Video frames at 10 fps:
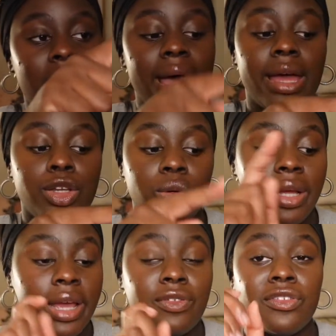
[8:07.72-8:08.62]
head you
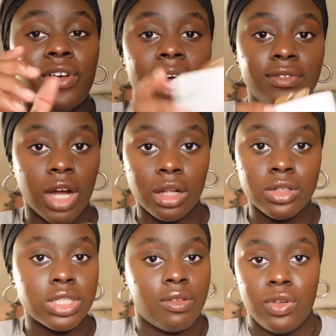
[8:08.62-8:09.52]
can get for
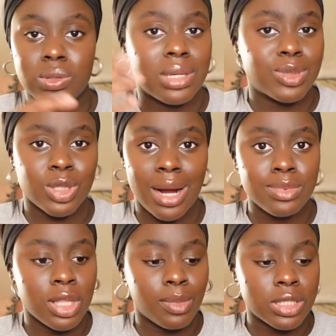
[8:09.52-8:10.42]
$5 if you subscribe
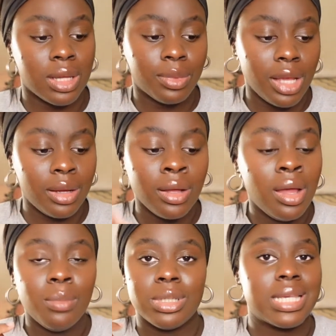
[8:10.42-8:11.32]
to them or something.
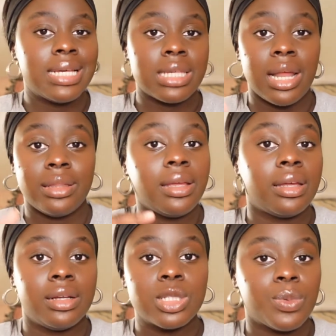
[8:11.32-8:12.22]
Besides that, I think
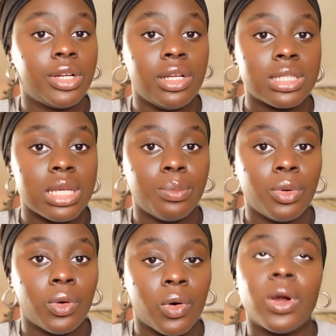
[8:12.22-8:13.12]
it is pretty
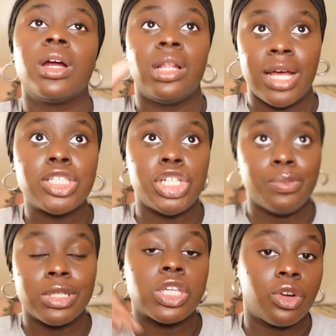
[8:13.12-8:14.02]
simple or a lot
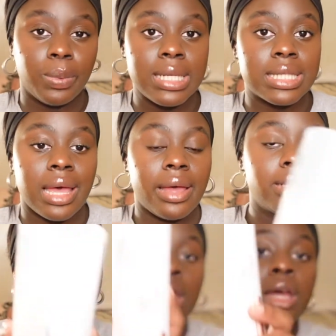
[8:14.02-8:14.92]
cheaper to replace the
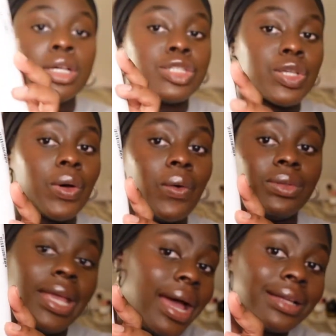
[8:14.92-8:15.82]
heads. So
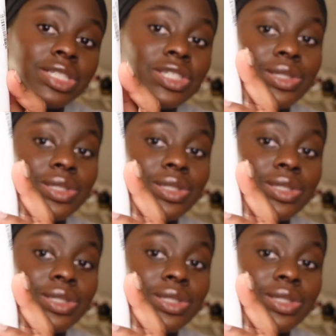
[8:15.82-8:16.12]
yeah, I just